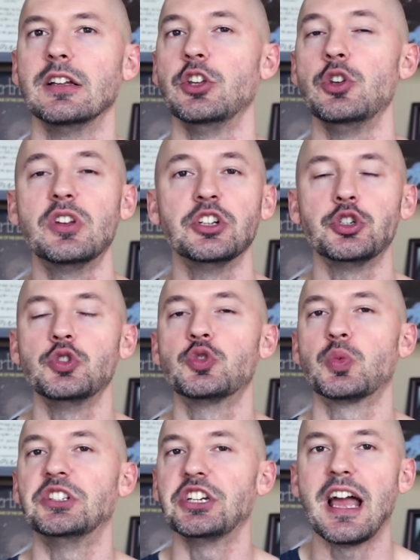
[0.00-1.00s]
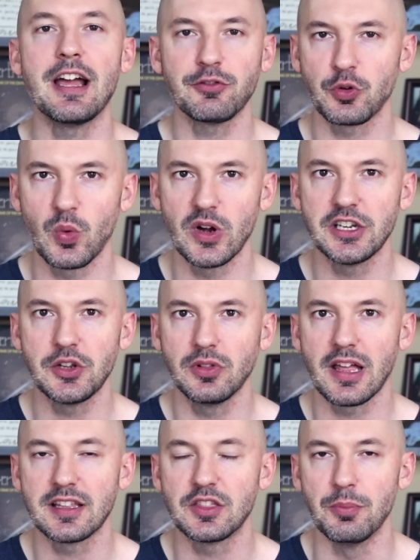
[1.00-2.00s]
You can choose whichever one you
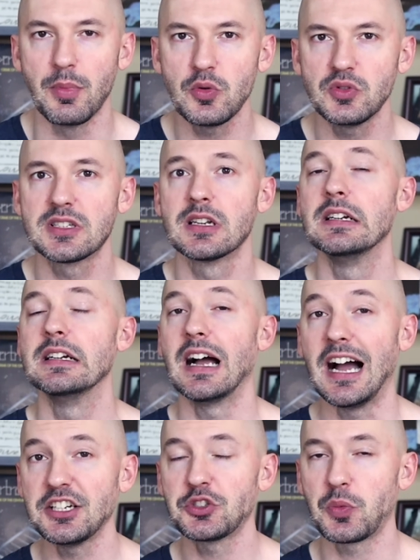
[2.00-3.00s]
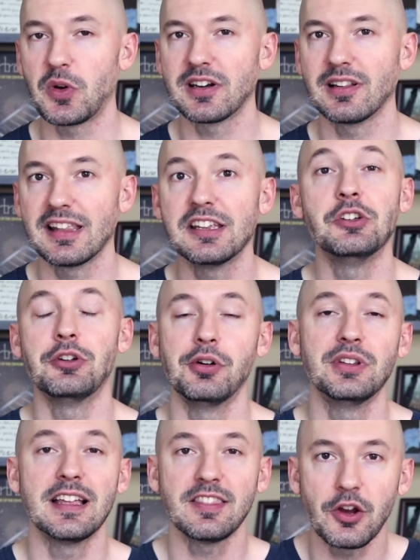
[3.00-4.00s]
like the most. I just wanted to let you know
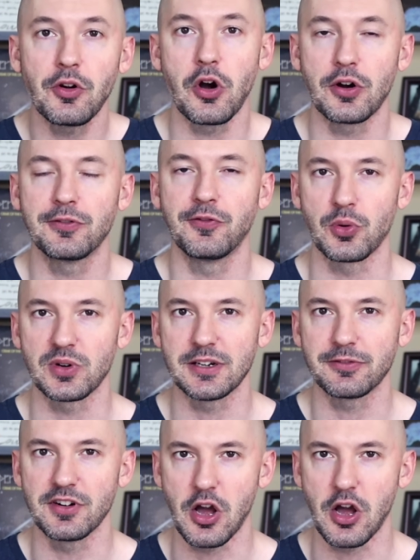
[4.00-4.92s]
that there are four different